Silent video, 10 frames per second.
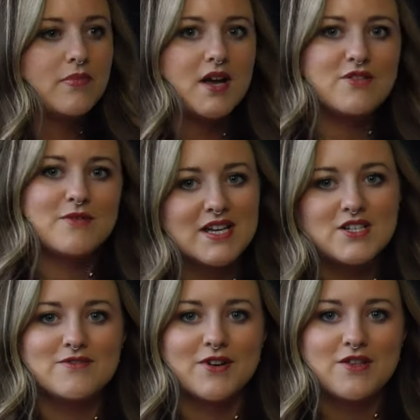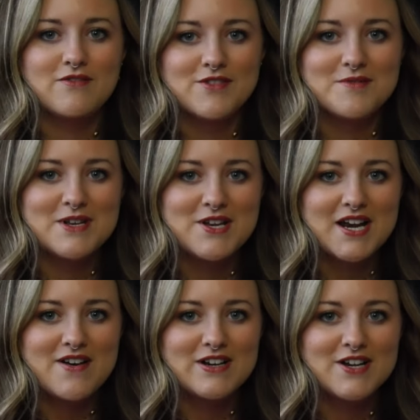but I thought we could just run you through them and you
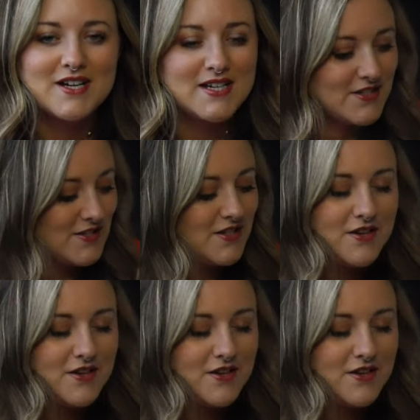could have a look because